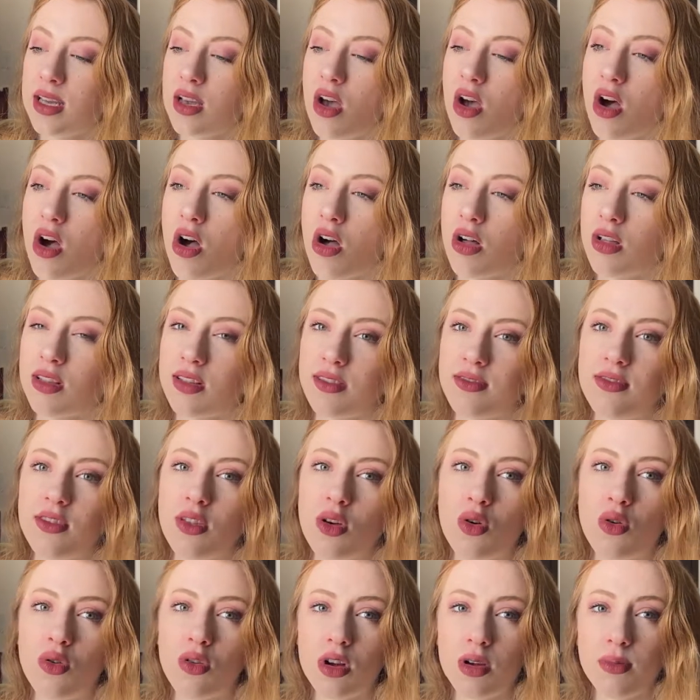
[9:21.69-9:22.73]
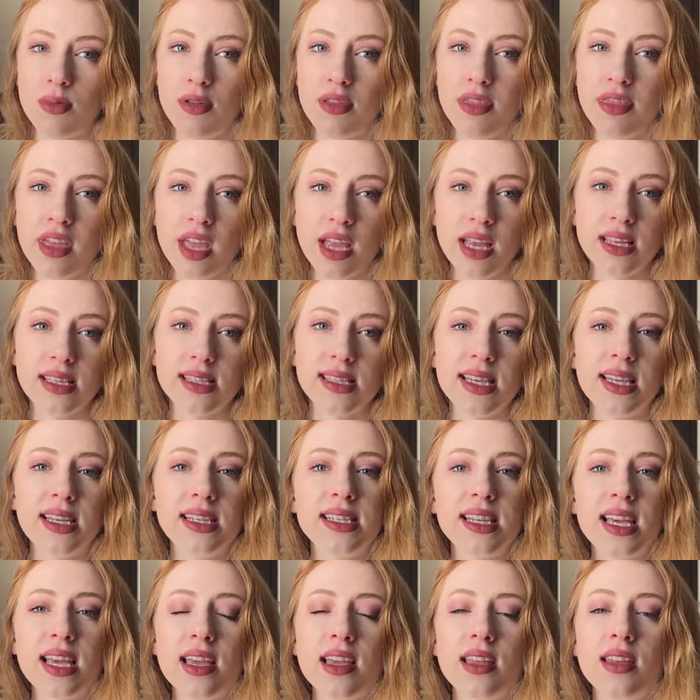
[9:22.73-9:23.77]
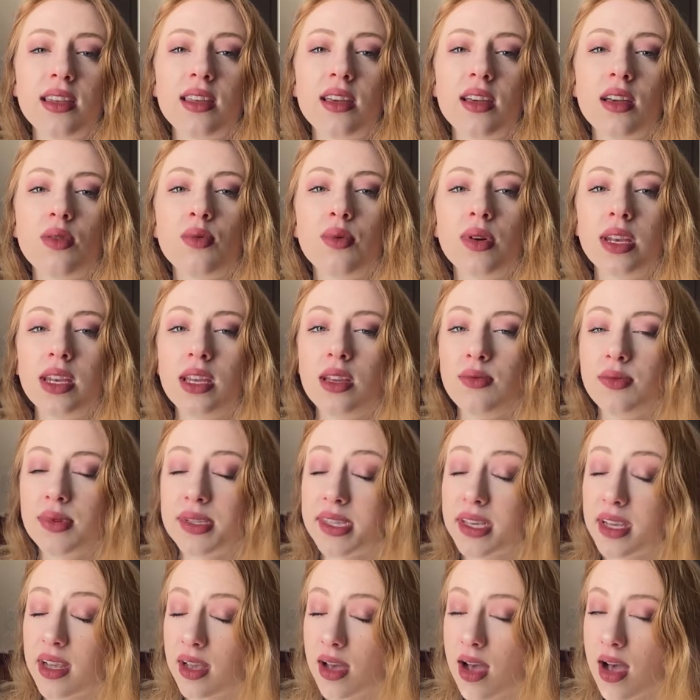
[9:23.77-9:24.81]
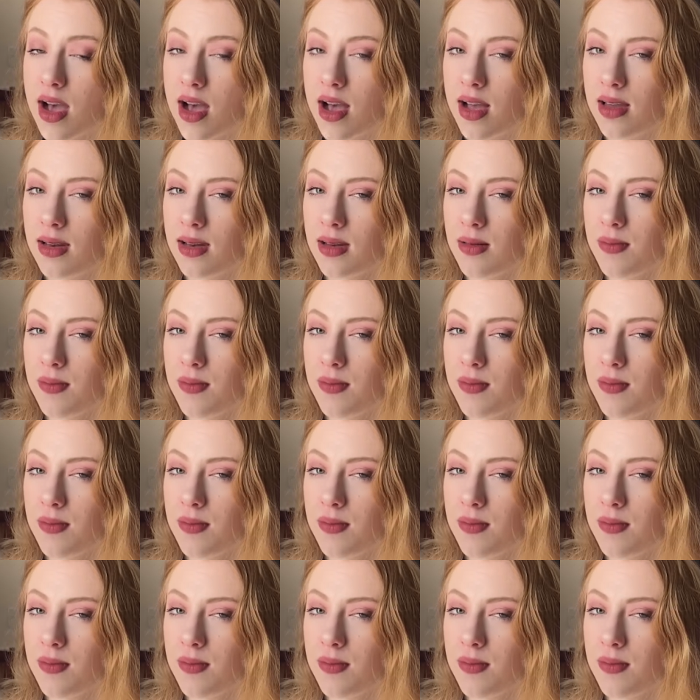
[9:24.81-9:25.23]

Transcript: all of the horrible things he did when he was a god.